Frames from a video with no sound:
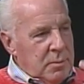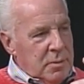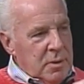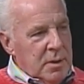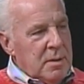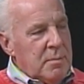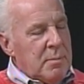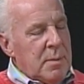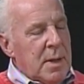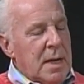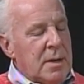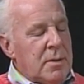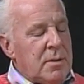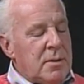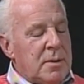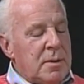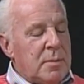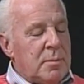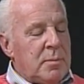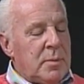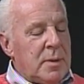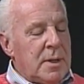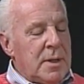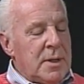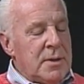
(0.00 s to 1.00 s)
took them back to their
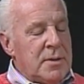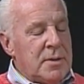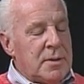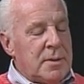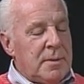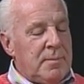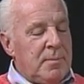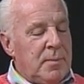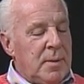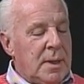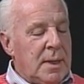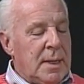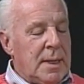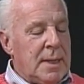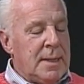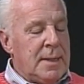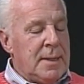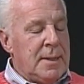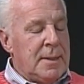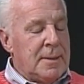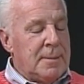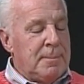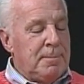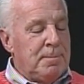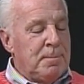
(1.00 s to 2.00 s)
place, and
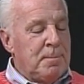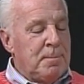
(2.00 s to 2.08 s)
it